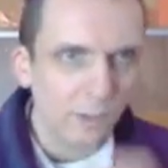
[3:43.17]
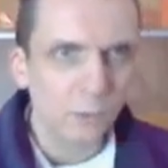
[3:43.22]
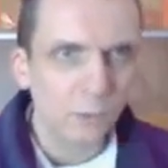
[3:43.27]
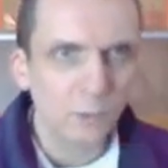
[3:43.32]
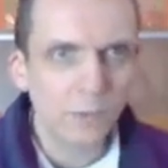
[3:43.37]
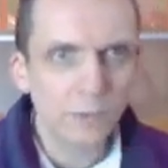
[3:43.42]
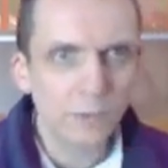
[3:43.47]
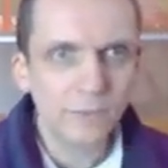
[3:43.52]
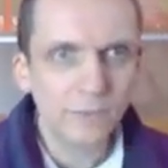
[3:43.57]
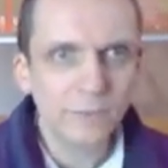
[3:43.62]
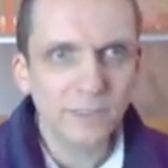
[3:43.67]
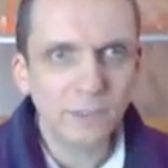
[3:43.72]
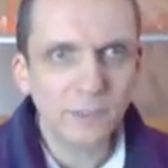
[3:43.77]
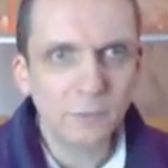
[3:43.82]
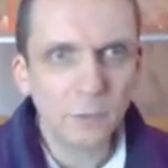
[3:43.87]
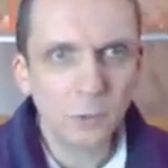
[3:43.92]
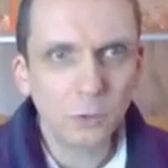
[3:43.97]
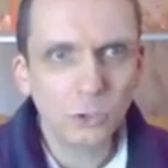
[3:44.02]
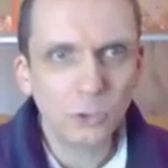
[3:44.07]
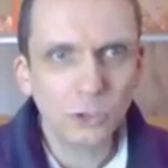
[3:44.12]
with
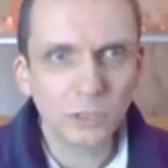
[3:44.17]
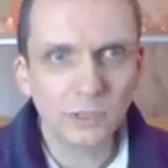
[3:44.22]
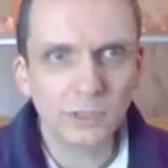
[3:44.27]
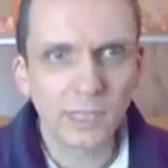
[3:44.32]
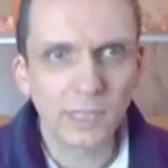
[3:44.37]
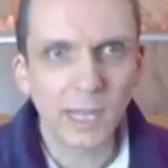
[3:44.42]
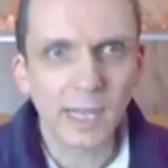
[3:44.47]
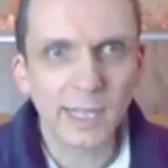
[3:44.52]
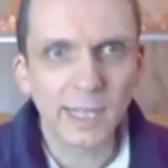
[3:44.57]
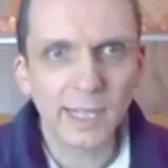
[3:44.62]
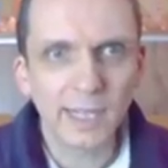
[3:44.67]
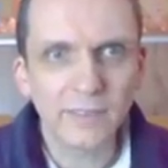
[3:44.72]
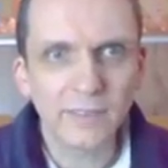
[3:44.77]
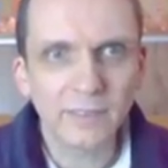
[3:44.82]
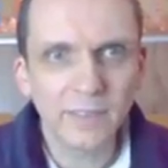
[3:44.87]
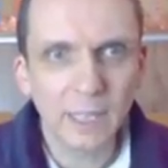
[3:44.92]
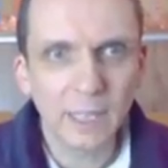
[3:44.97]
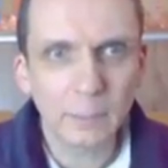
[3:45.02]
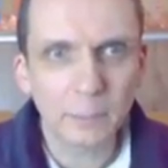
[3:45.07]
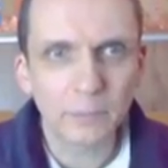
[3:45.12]
devotion I
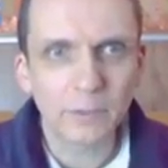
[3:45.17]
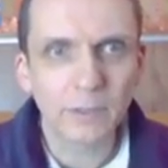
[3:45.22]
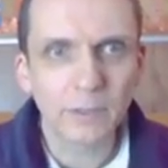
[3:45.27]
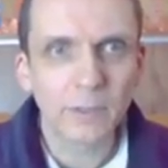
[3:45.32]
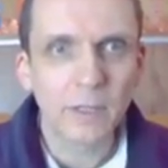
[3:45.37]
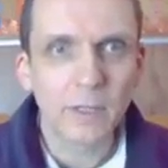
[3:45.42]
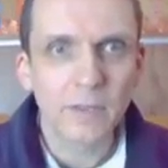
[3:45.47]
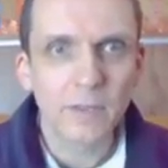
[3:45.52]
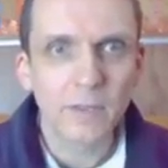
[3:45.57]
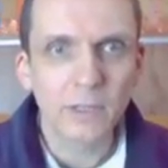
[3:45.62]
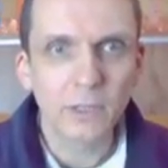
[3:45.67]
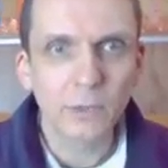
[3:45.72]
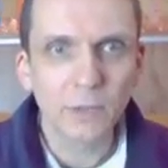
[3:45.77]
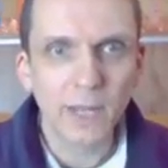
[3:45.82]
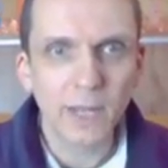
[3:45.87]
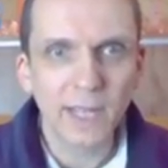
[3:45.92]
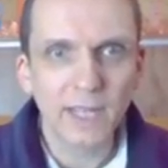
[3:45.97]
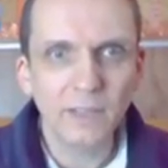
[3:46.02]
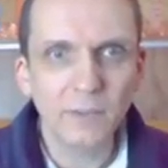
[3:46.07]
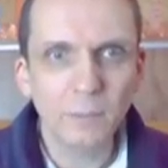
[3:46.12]
accept the
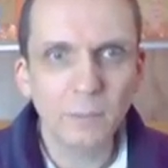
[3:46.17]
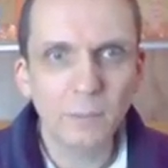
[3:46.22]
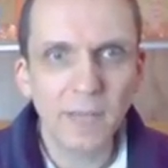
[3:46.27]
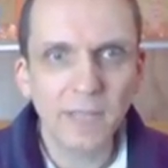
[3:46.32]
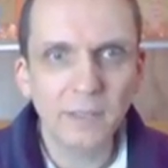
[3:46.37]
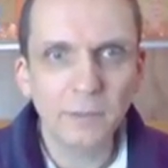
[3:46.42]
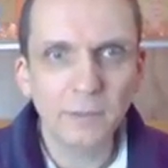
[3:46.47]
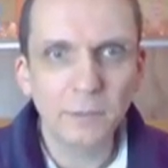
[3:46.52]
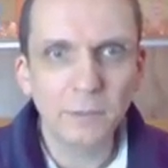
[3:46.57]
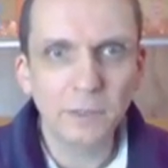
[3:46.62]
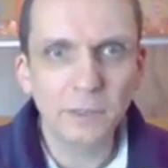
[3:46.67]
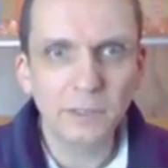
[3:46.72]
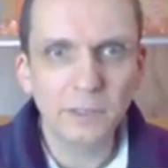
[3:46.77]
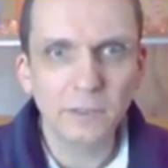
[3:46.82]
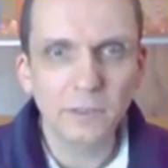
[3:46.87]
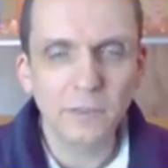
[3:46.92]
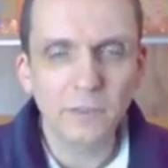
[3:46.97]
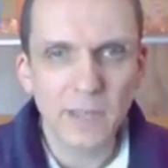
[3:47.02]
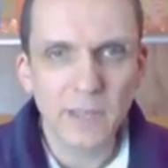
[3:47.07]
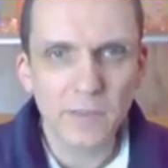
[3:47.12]
great
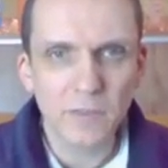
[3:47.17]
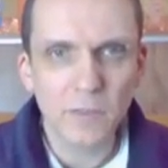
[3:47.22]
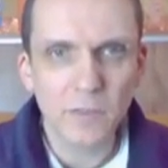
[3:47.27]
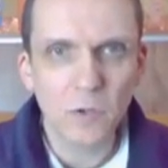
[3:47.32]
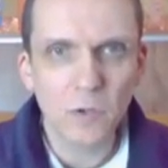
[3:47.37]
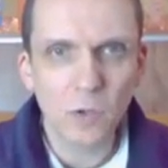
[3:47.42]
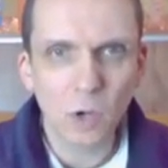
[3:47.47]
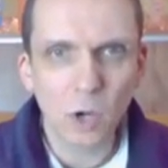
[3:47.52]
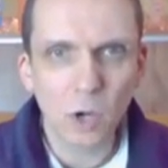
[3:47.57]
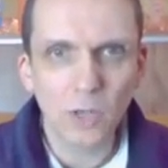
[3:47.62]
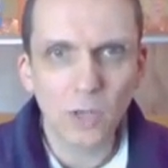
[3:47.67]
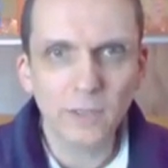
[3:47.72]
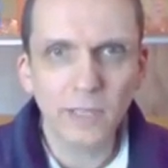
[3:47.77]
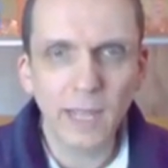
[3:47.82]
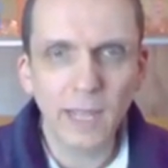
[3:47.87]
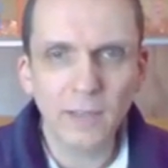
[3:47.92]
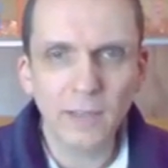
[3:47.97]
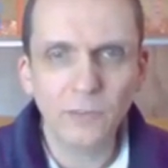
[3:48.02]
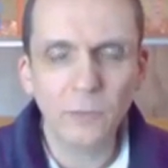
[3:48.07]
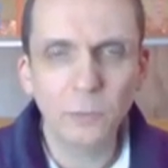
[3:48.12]
benefit that the Lord
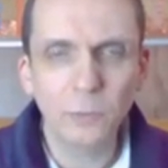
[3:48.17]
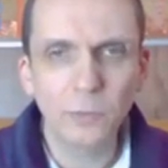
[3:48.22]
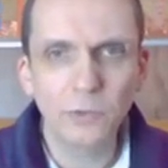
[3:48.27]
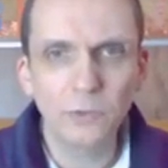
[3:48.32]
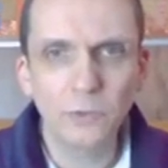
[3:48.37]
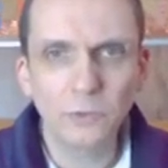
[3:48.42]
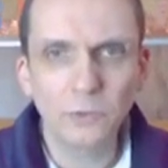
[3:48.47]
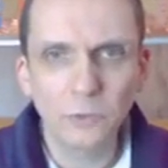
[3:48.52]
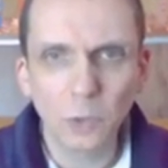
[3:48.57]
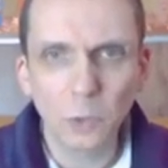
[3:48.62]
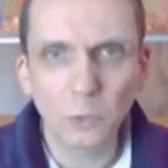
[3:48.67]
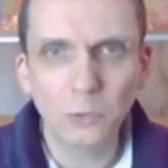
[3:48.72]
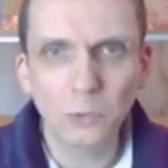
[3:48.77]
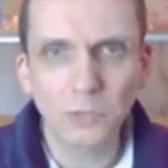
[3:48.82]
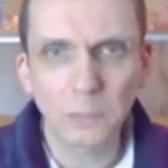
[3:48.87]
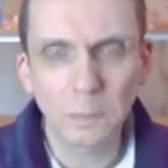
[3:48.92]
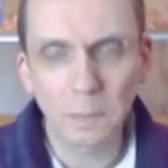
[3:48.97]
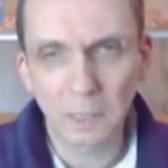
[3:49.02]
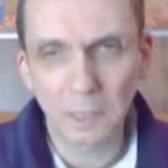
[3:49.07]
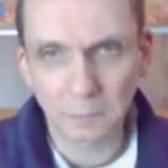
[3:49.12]
has bestowed
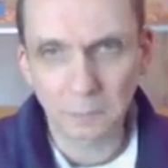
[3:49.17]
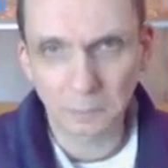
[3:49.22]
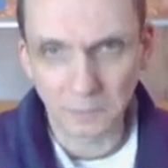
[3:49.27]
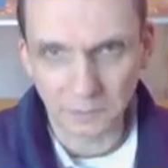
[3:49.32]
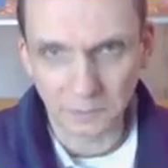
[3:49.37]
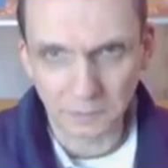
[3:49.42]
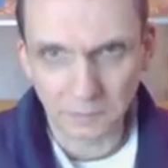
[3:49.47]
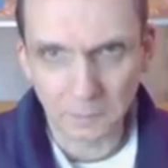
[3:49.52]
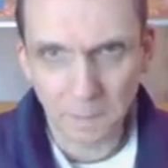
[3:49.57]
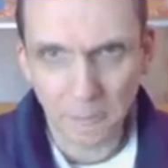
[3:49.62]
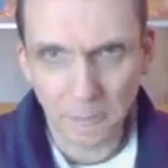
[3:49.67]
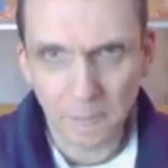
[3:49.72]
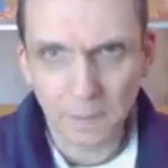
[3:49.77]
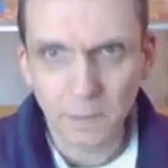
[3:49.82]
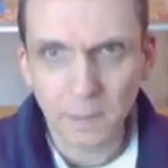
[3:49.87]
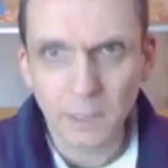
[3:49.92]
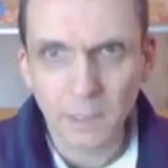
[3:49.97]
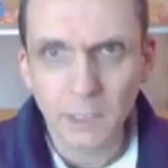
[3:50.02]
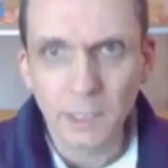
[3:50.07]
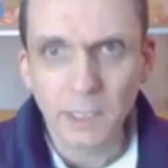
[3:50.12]
upon me.
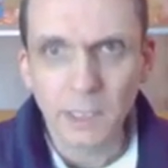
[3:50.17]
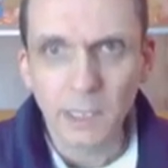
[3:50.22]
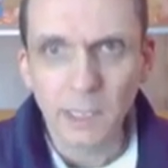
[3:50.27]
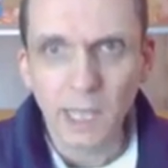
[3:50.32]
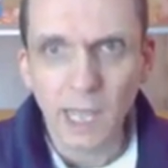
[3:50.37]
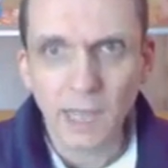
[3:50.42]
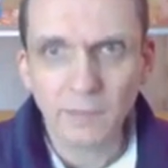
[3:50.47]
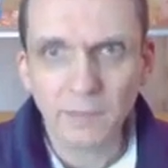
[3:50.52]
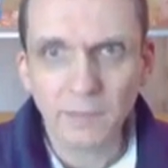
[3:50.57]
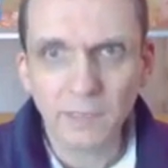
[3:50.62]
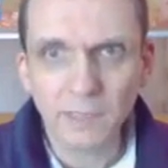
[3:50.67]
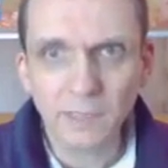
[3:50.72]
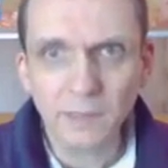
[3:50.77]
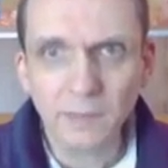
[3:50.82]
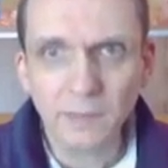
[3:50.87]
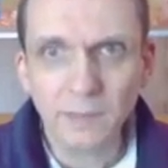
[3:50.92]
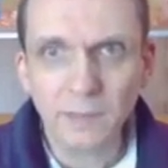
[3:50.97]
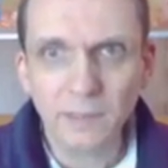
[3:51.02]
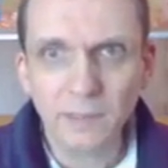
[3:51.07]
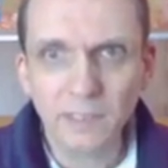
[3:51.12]

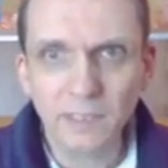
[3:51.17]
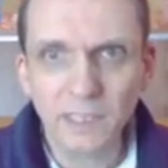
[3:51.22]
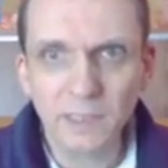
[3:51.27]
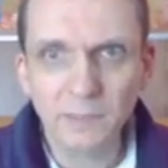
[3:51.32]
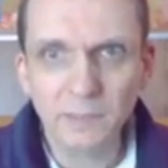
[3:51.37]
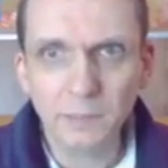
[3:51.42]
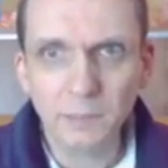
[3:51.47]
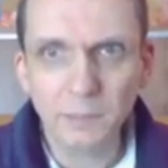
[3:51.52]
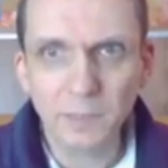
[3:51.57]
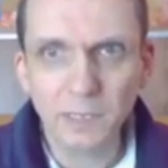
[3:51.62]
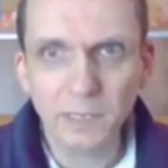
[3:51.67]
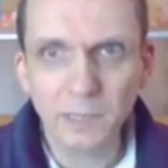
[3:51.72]
Having given